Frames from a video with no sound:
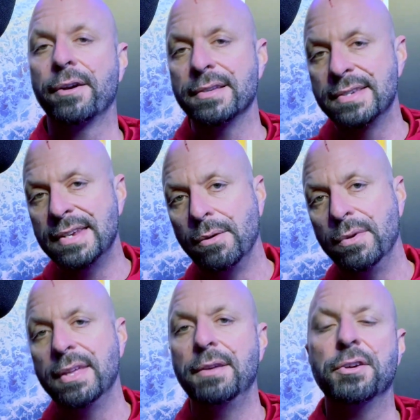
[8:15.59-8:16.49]
and sit
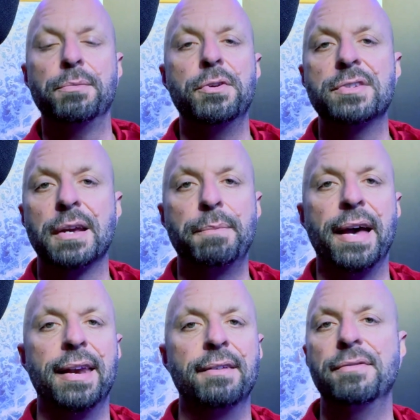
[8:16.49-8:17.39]
within your music
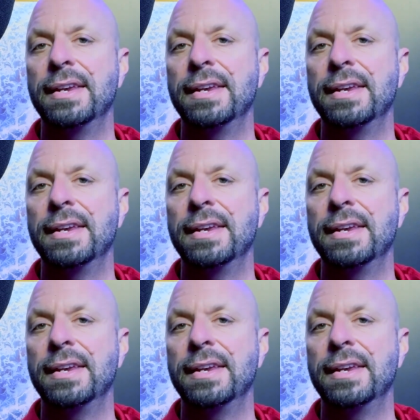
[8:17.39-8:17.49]
bed if